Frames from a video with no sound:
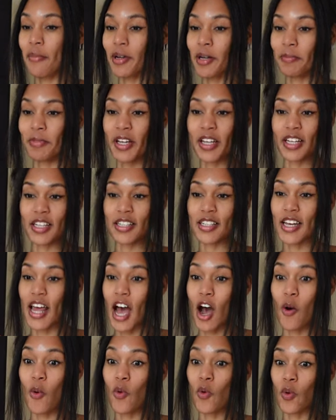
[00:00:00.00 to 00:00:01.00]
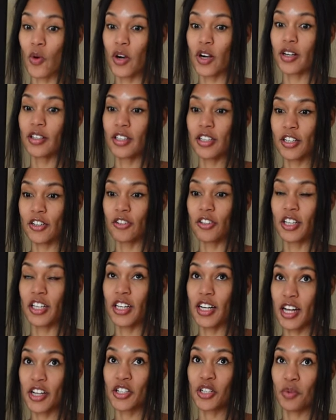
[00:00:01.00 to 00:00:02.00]
and I'm like, it's now or
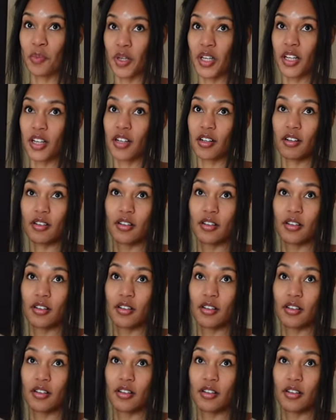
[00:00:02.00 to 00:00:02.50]
literally next week.